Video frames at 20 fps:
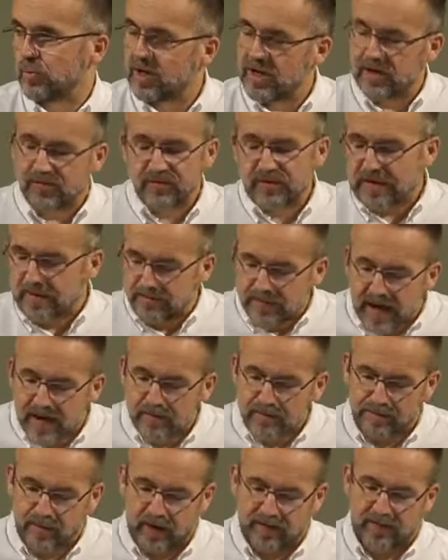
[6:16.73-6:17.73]
What he really
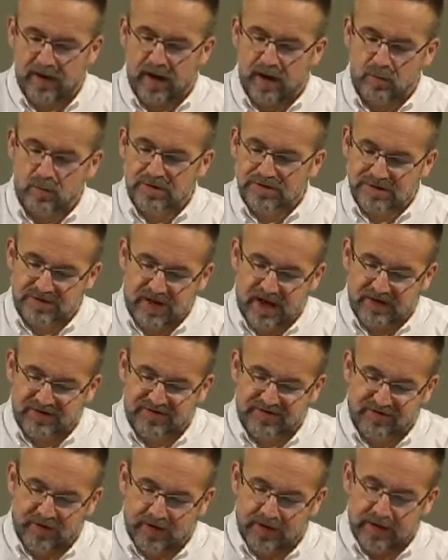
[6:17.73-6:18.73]
meant by that was
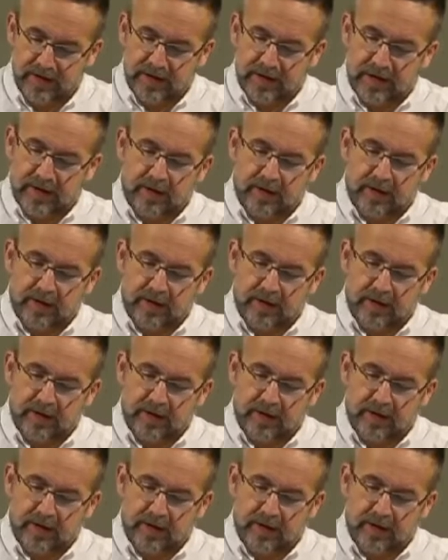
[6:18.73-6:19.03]
this, that